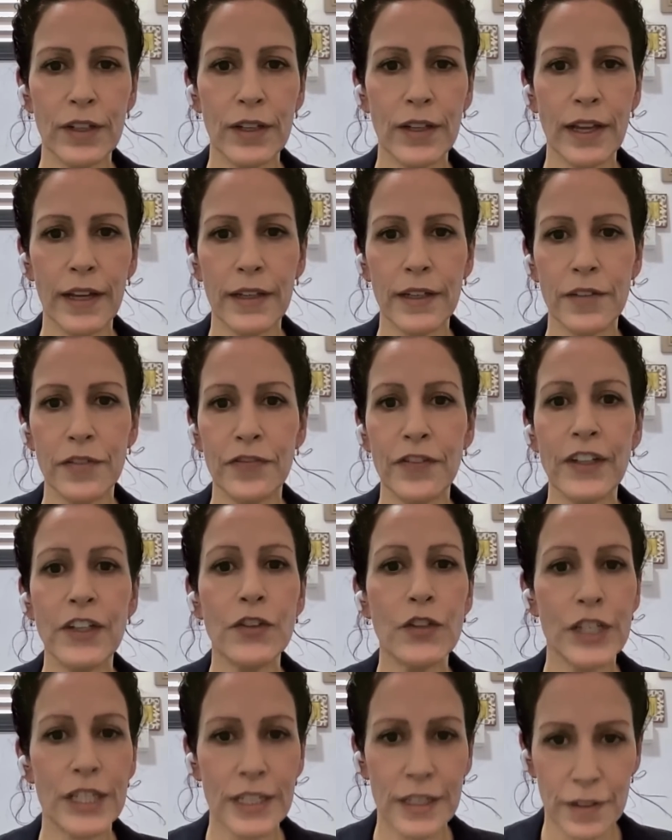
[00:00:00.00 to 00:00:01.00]
like a
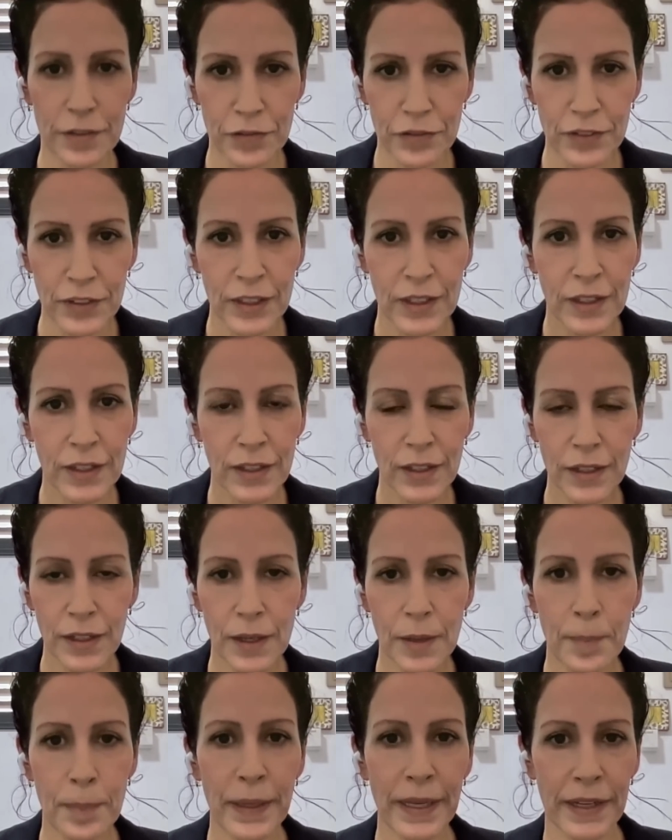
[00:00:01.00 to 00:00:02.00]
federative
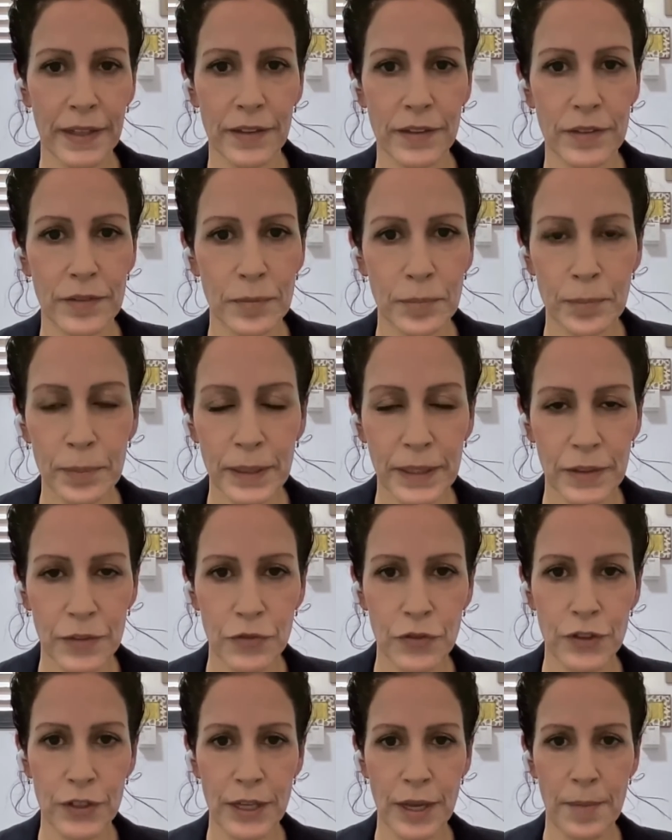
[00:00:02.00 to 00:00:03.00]
plan
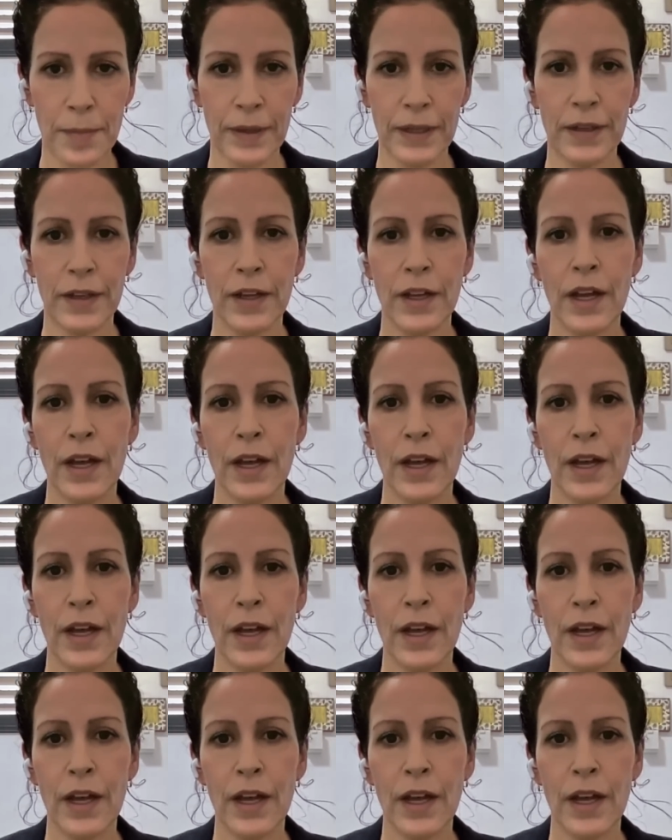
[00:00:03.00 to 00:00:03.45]
for Yemen.